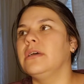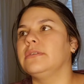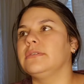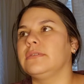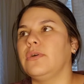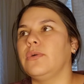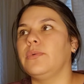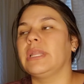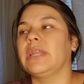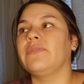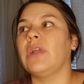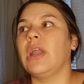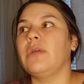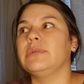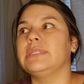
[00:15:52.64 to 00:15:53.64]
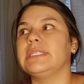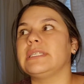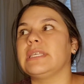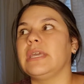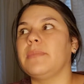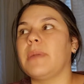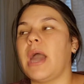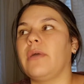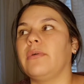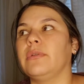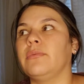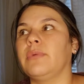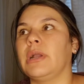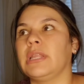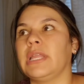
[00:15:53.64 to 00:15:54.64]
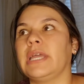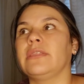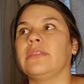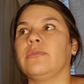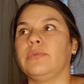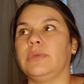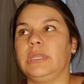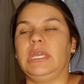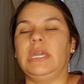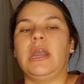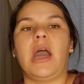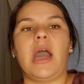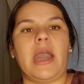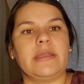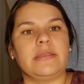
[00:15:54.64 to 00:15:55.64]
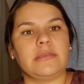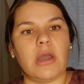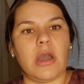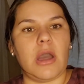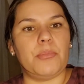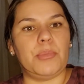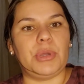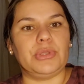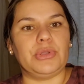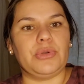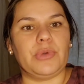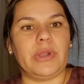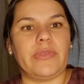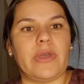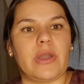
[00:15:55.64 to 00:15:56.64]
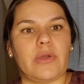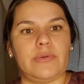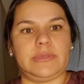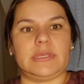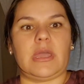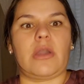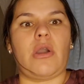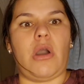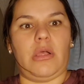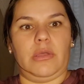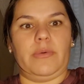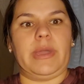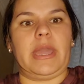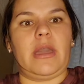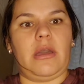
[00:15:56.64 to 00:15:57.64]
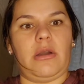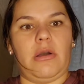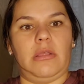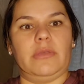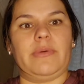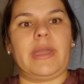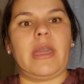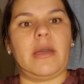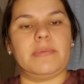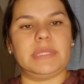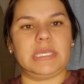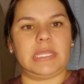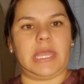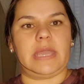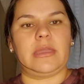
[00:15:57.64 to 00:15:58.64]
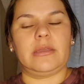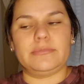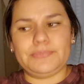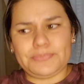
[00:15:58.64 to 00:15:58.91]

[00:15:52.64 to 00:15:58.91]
So whenever I would sleep, I would wear like the really high top underwear that goes like all the way up to like